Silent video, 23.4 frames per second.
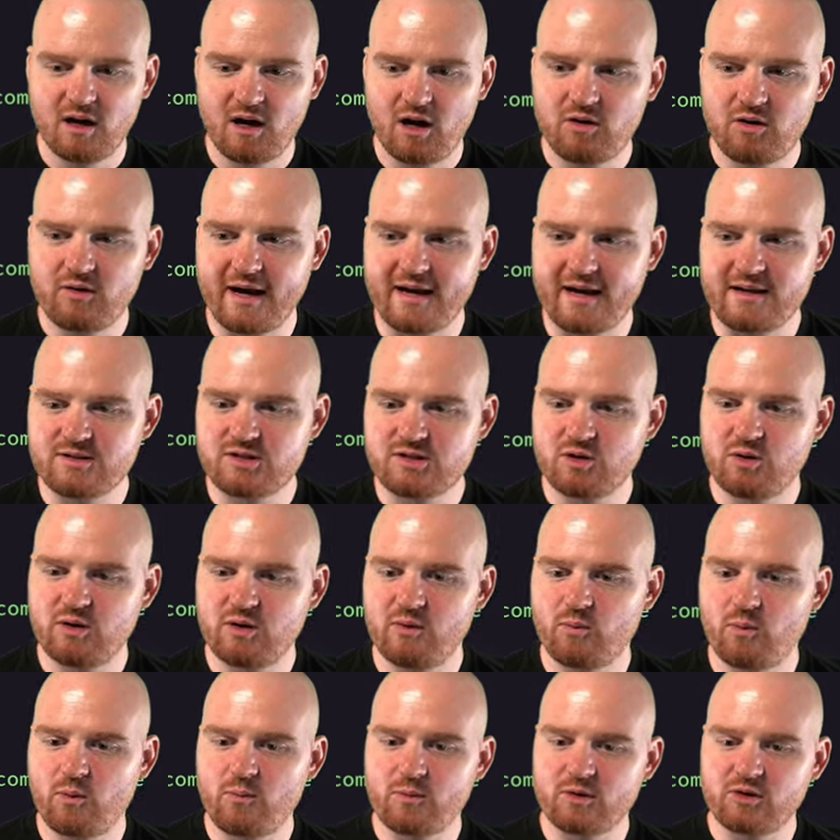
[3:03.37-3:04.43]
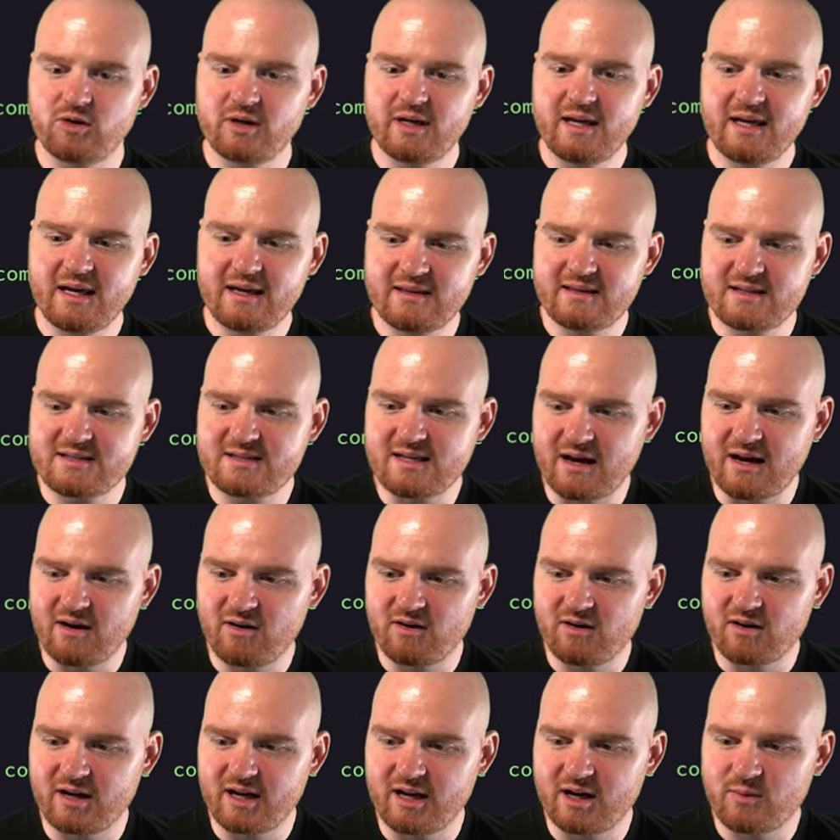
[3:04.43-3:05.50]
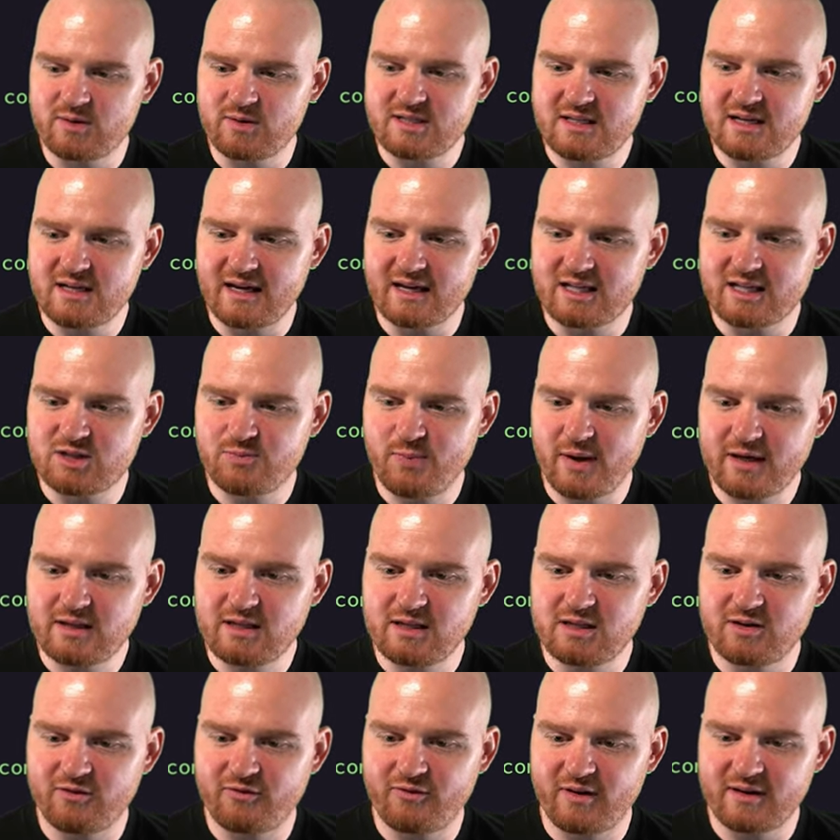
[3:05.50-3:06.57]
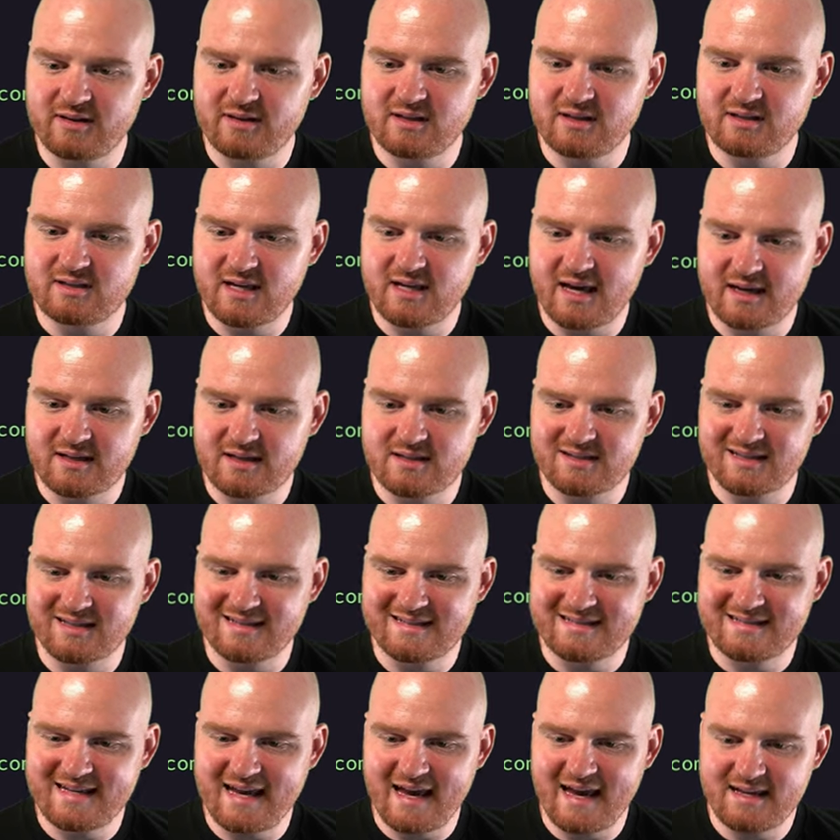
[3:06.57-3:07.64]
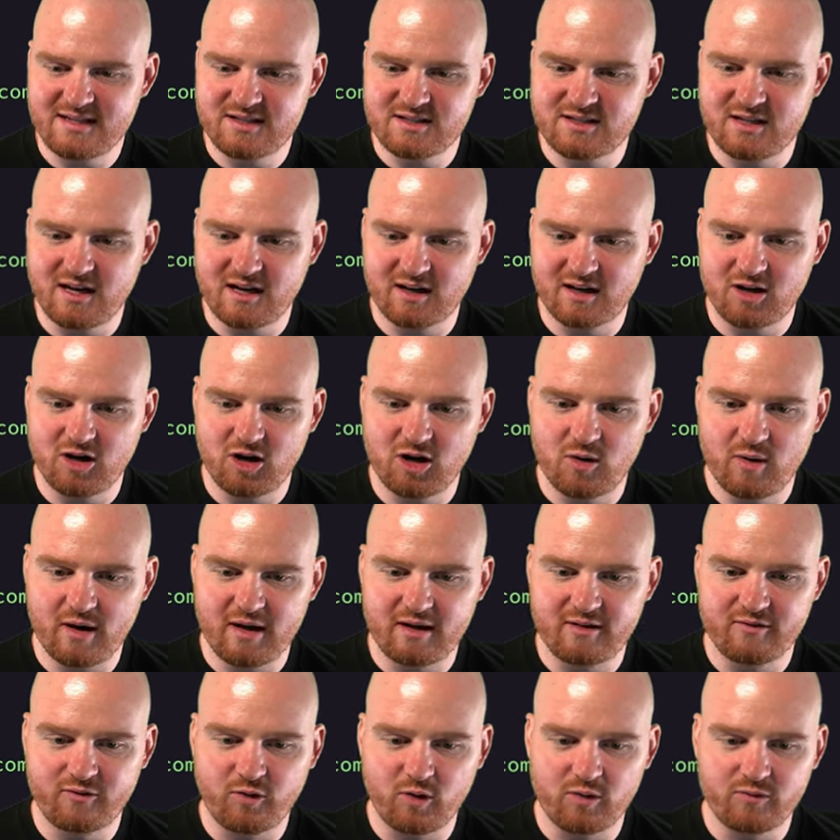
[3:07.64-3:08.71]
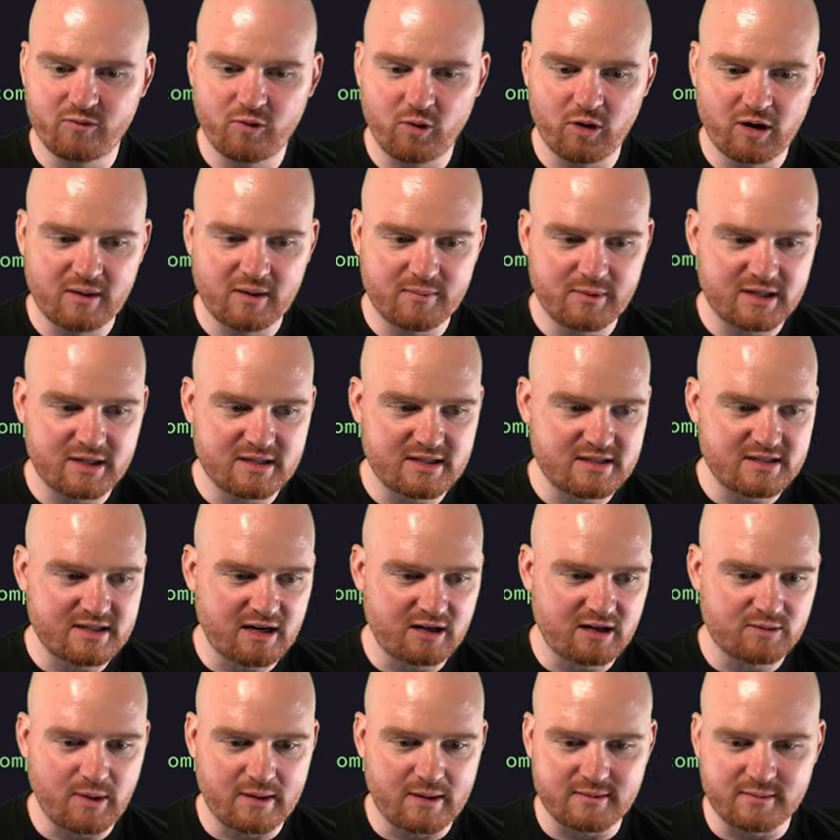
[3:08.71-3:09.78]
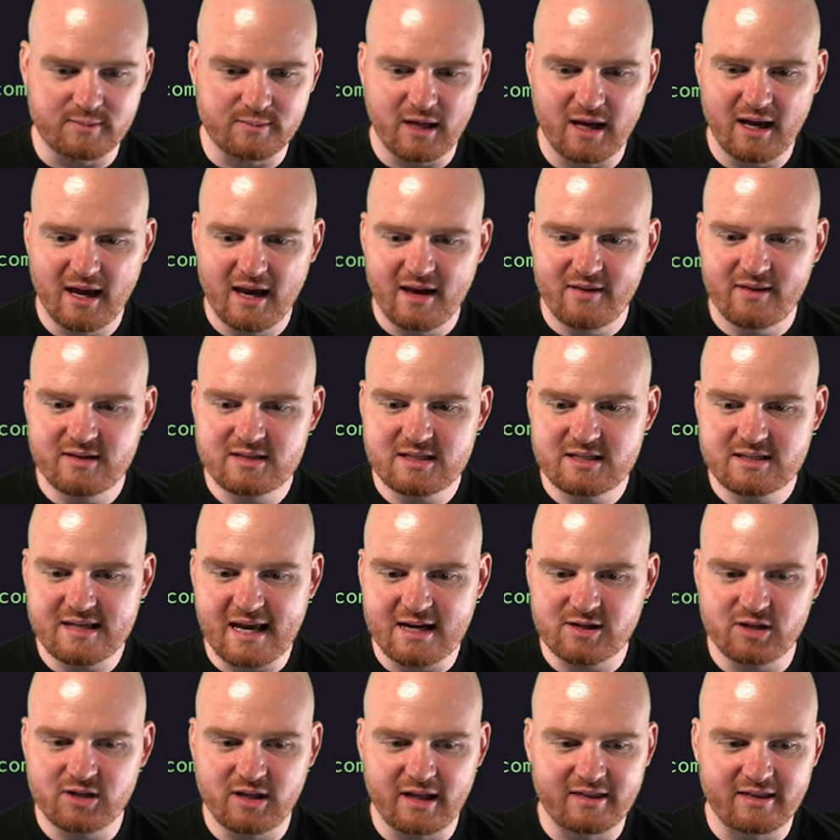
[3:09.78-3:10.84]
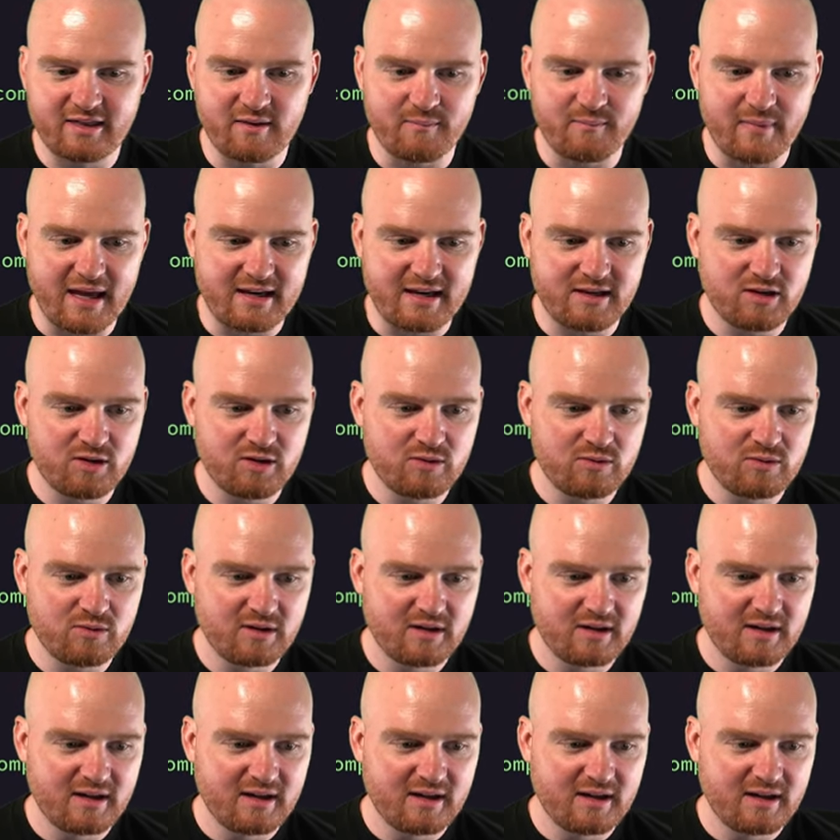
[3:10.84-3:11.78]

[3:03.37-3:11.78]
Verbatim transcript: All right, so when we're looking at this error here, we see expected to find the text test.co in form for companies, insiders, blah, blah, blah. This is actually like the menu.